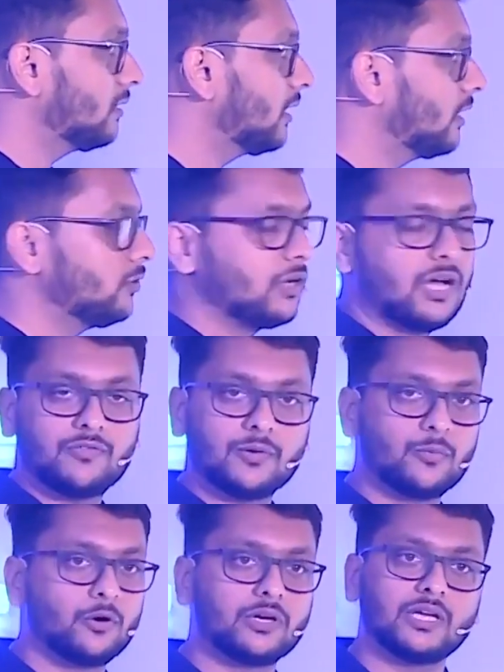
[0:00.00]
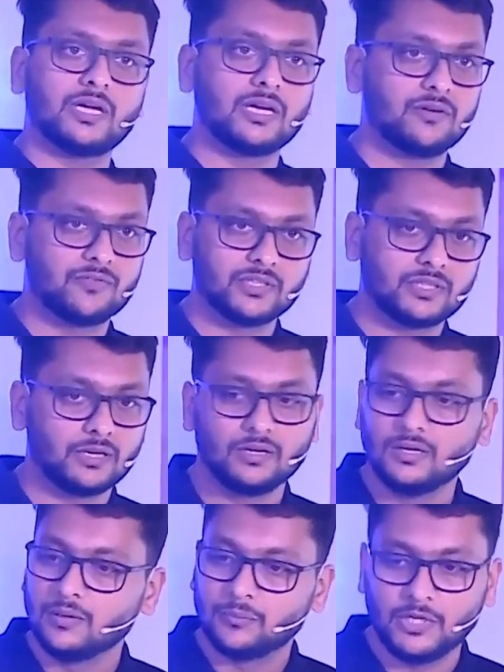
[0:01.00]
and then you have reporting and everything.
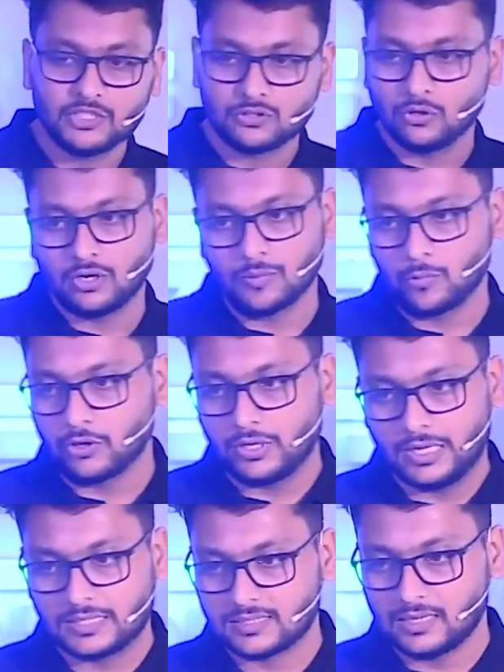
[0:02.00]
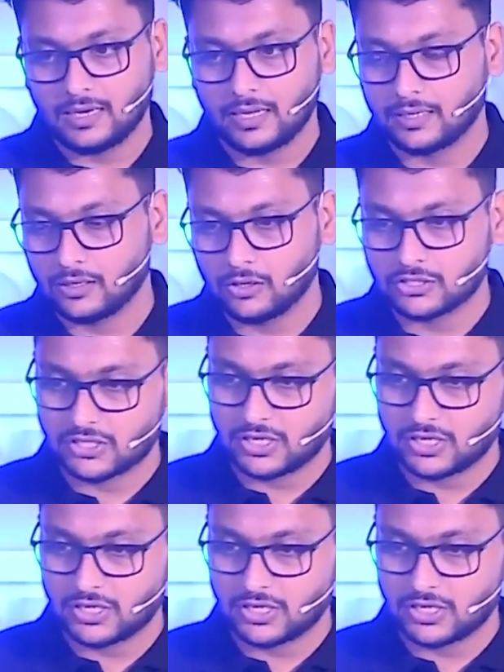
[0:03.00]
Please don't report on Excel. I cannot